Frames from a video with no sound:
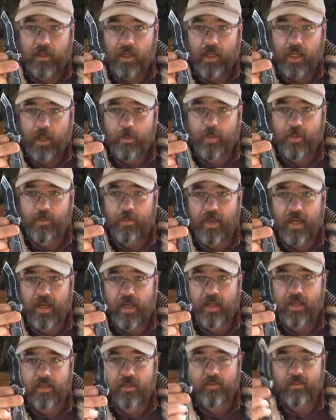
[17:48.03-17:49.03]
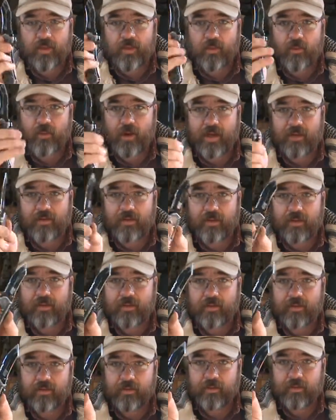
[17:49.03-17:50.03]
M&P, Smith &
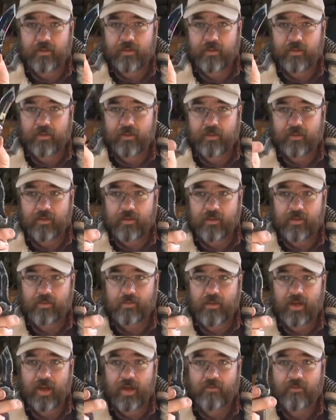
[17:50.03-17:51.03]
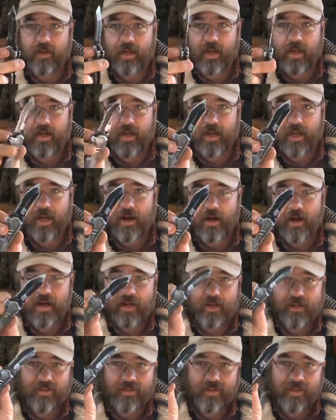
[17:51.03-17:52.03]
Wesson. This is my everyday carry, and
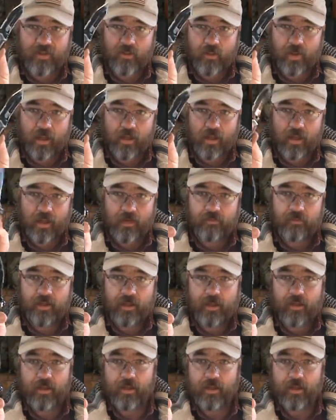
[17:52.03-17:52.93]
you can see it's well loved.